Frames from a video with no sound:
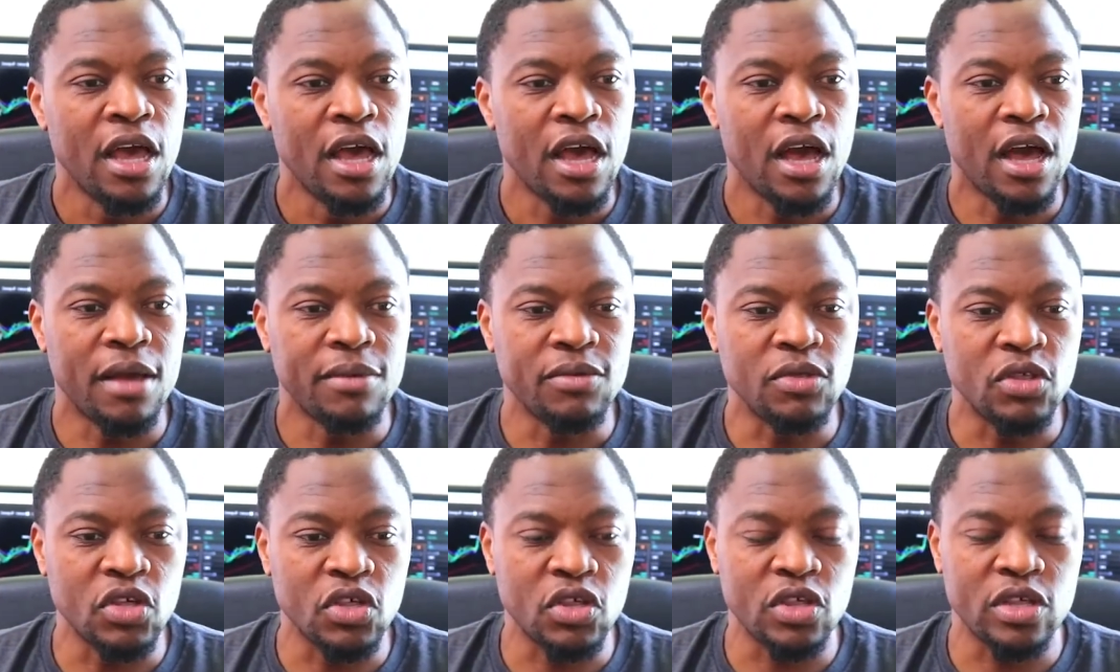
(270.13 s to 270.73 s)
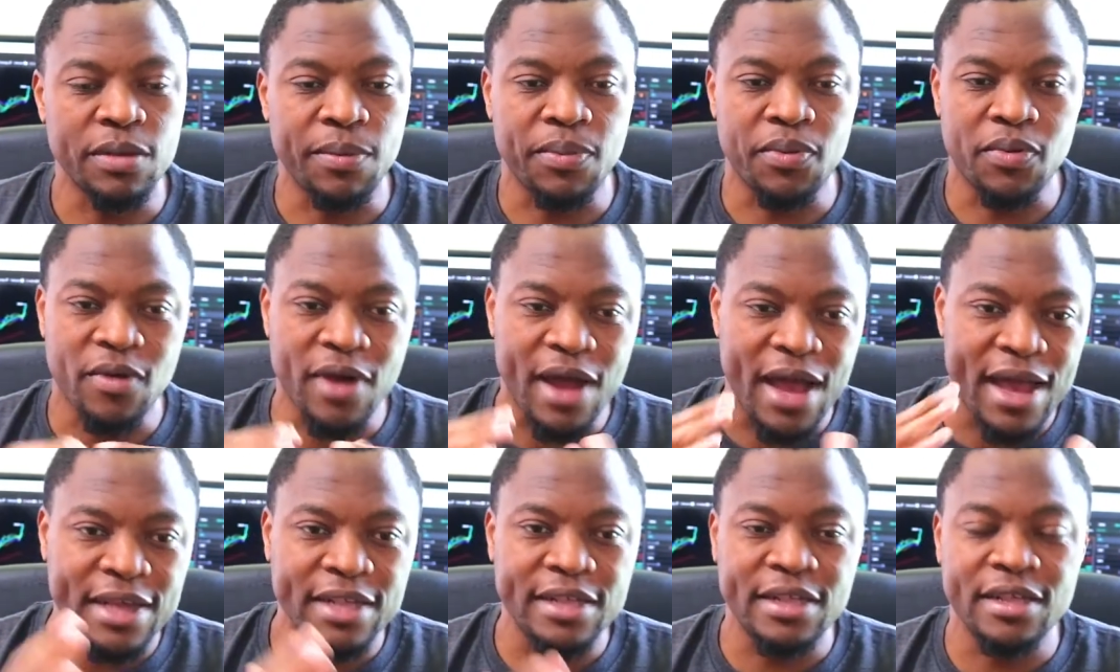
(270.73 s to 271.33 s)
Um, just the
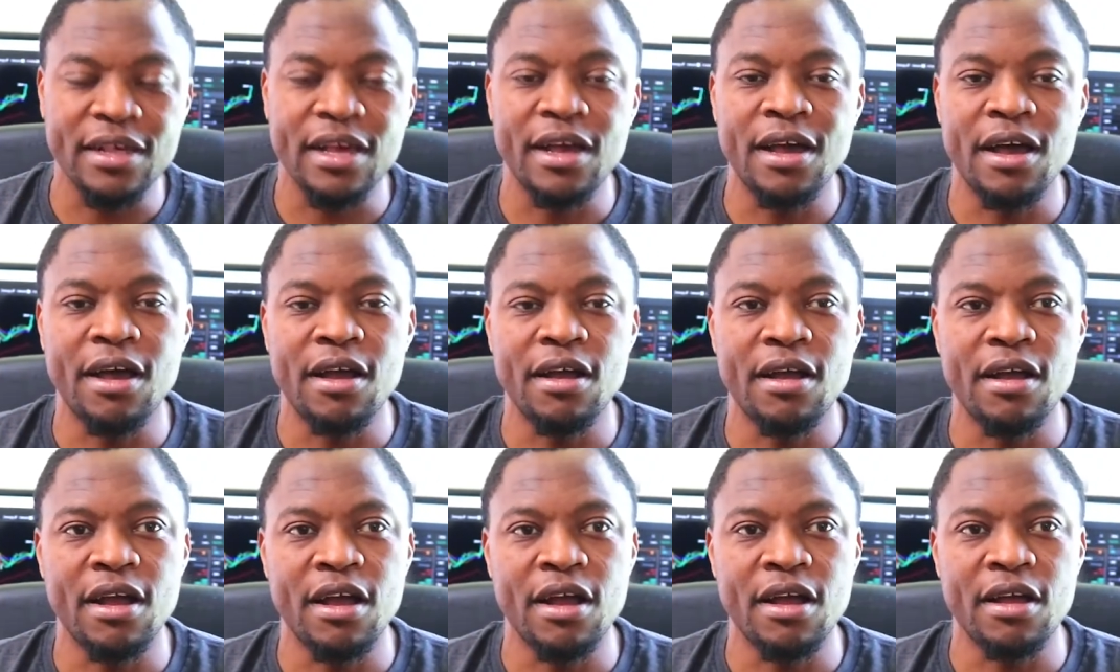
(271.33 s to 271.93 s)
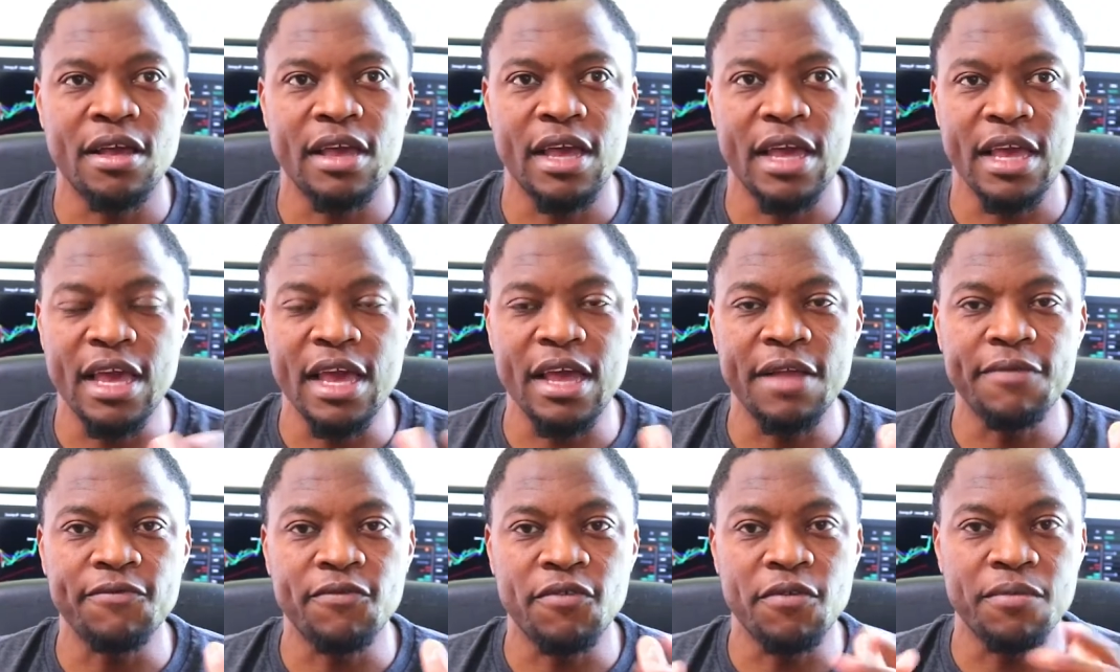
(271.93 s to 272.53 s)
price, uh, uh,
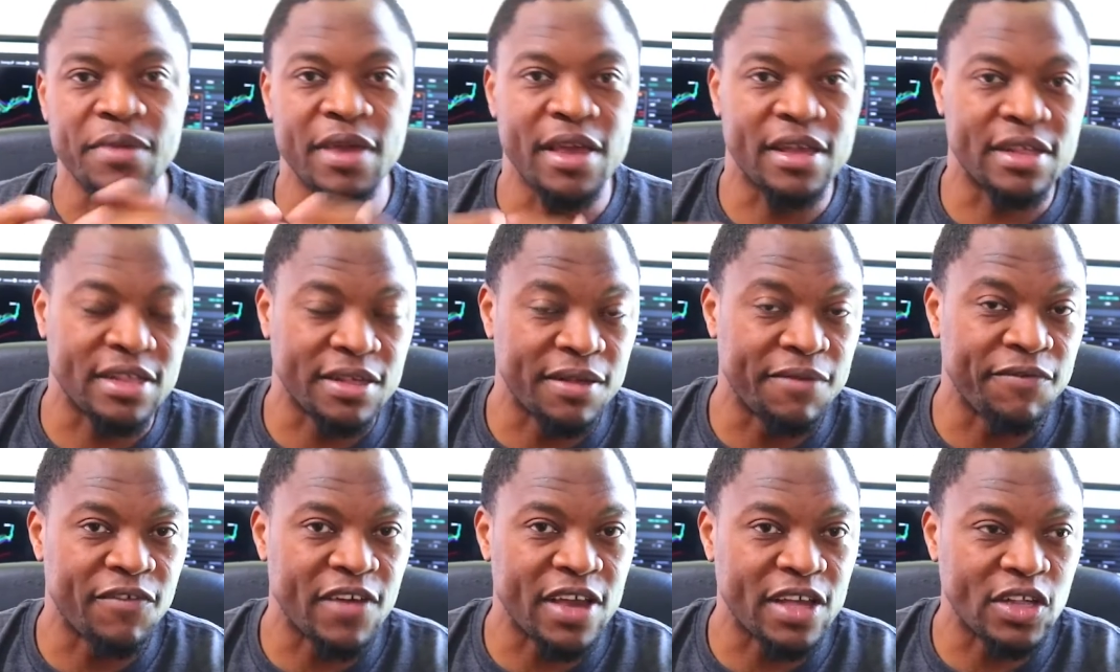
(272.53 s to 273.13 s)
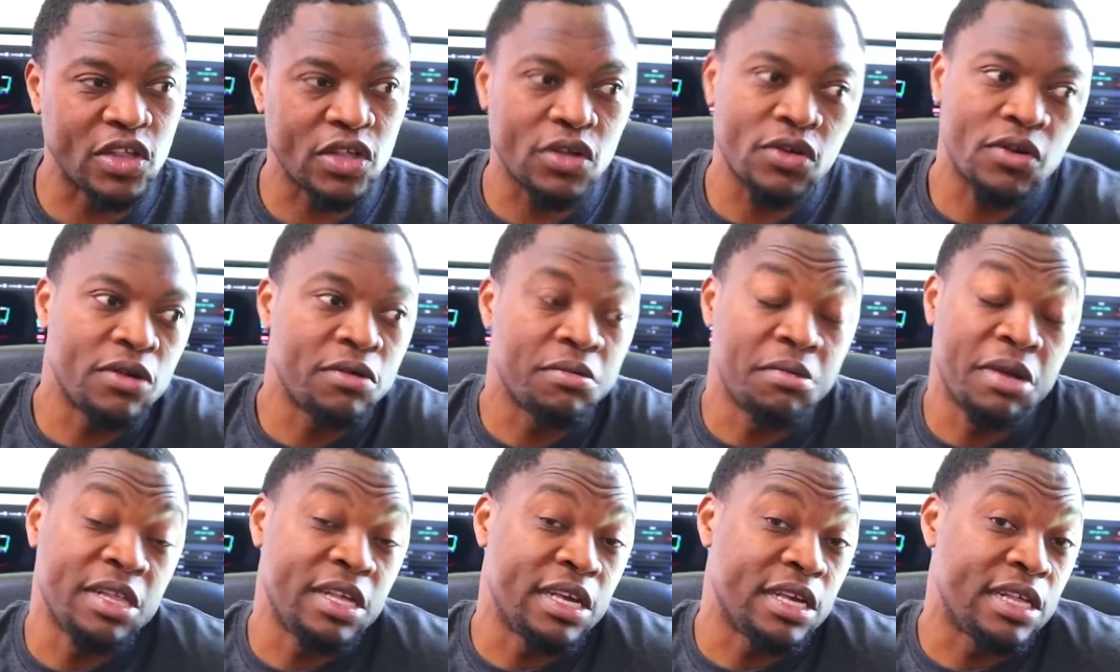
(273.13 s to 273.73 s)
again, for me as an investor,
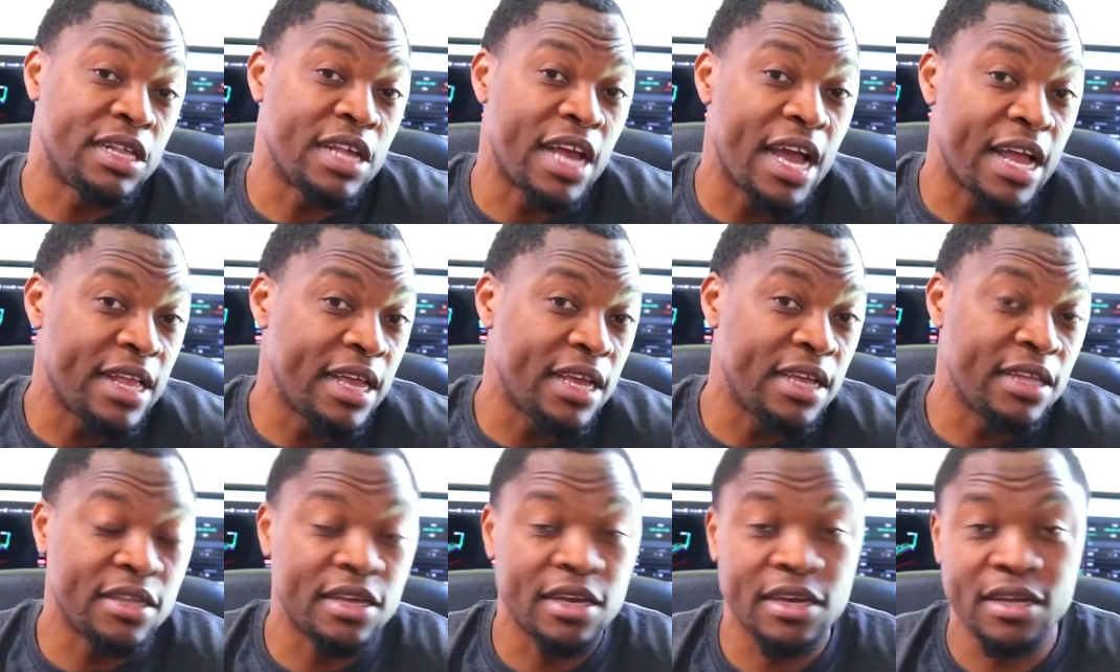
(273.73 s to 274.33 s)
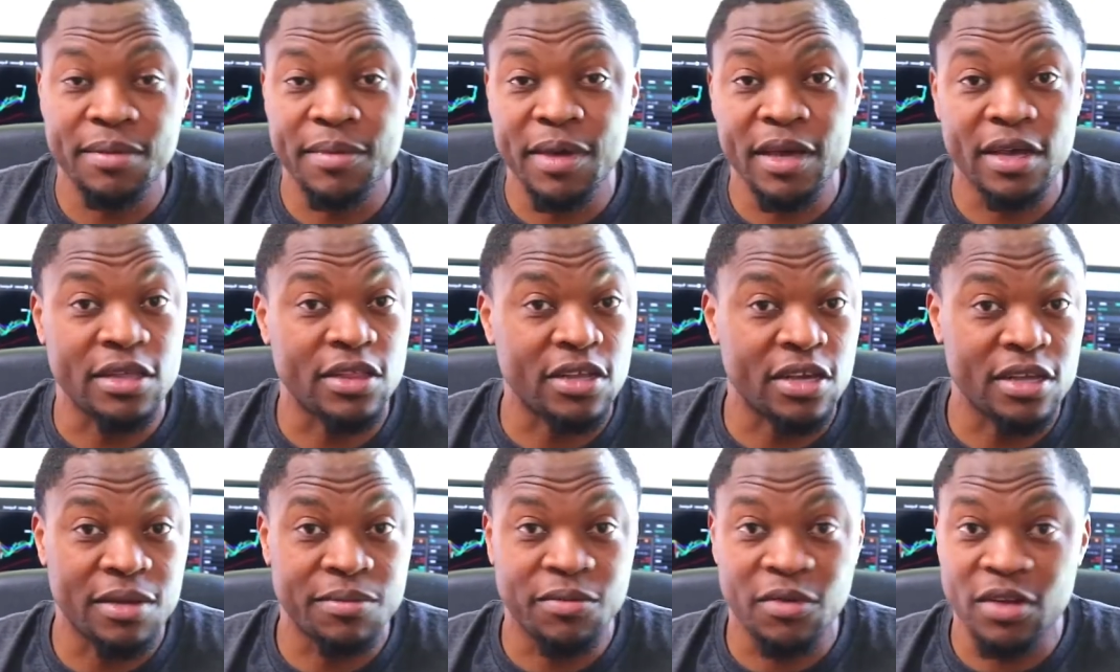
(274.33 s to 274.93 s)
that's exciting. They're going to make a
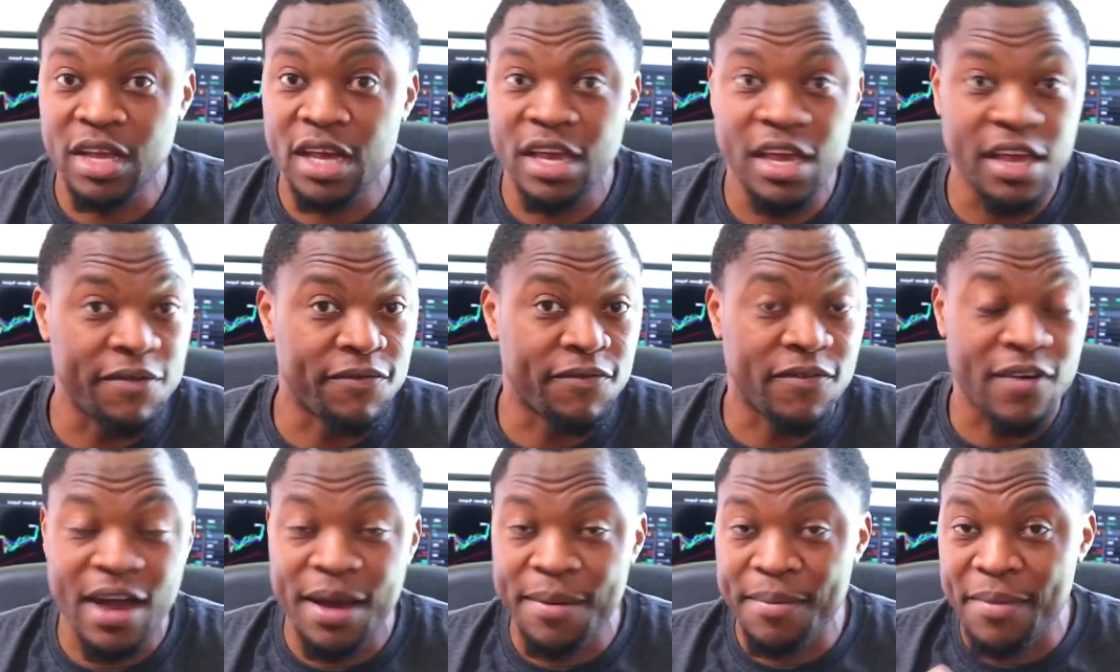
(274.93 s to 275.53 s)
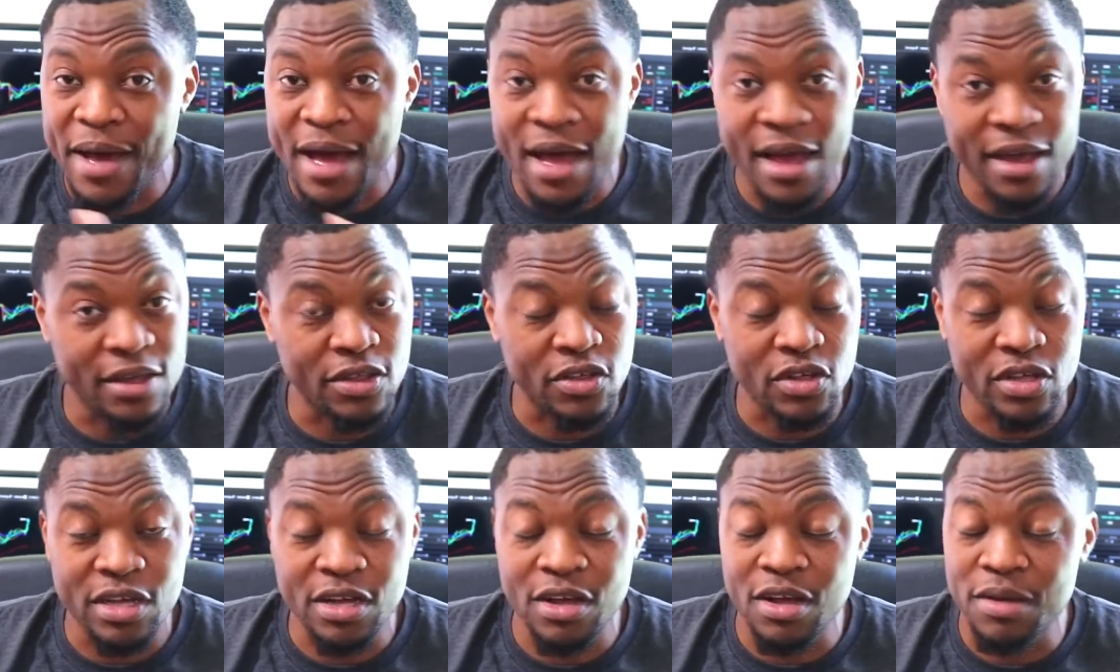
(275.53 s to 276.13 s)
ton of money. If I buy
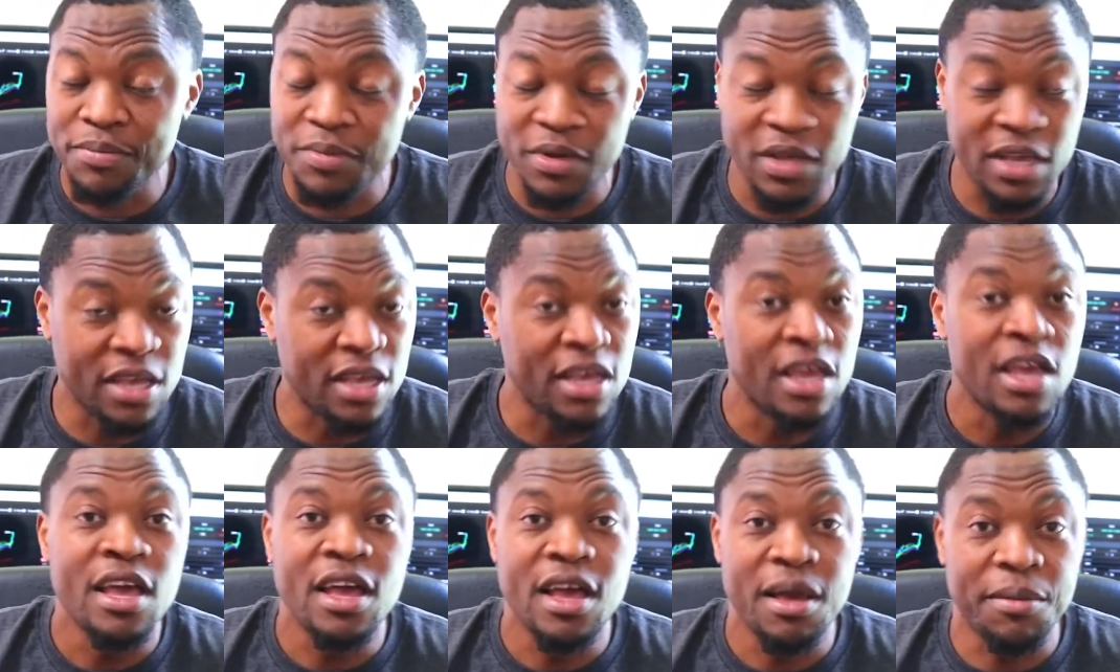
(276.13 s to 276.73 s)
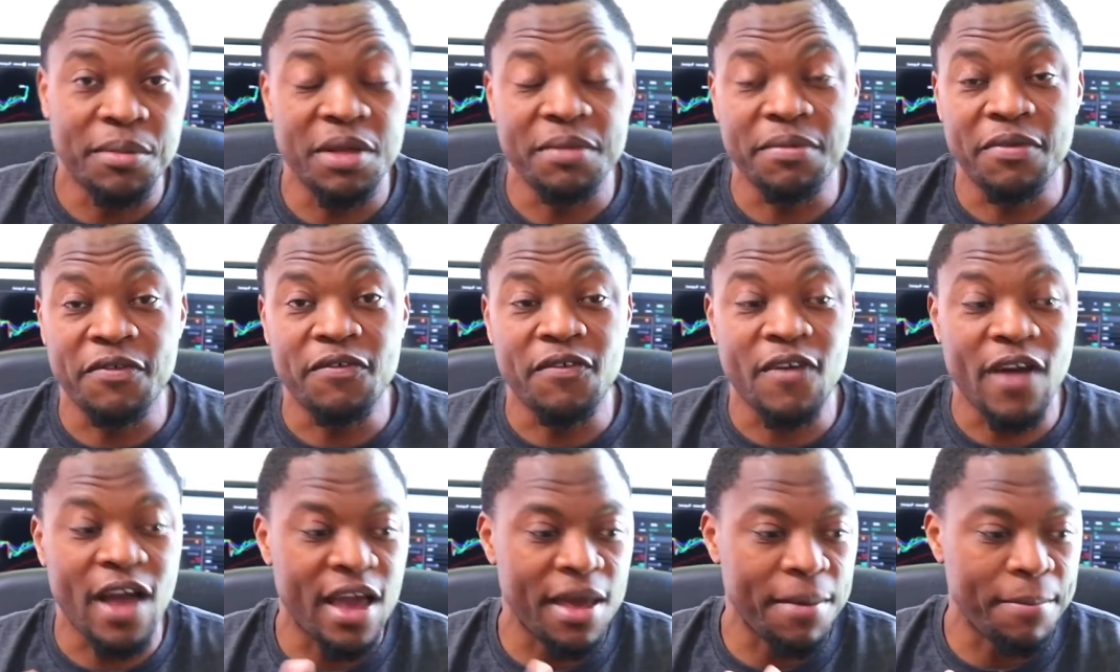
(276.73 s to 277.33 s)
into the company, I'm going to be
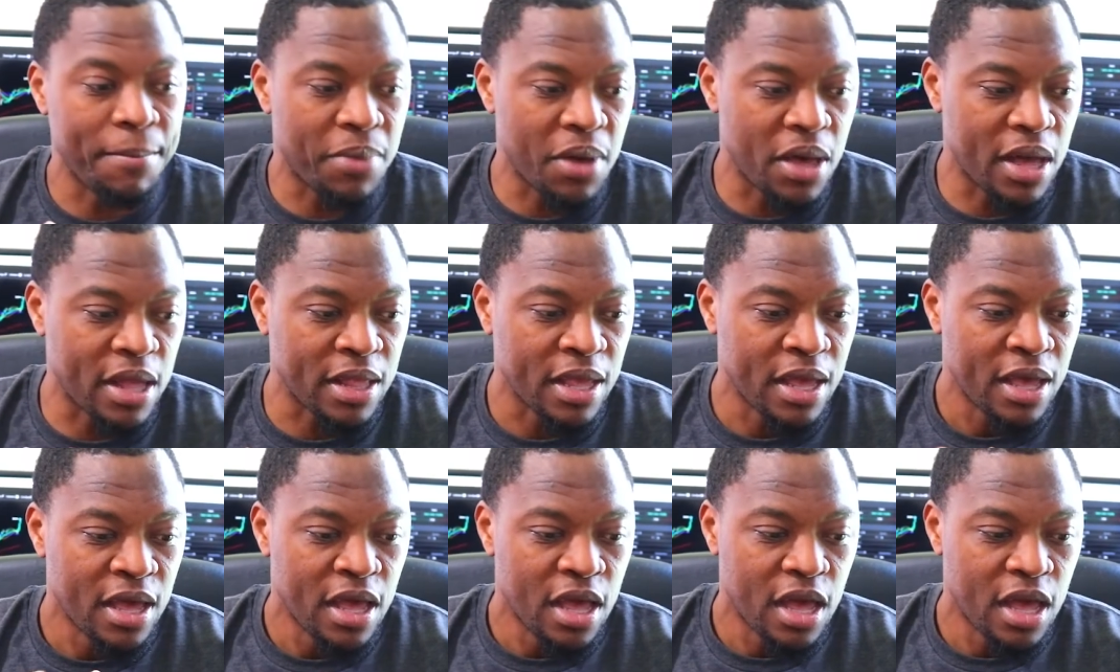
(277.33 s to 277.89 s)
fine. But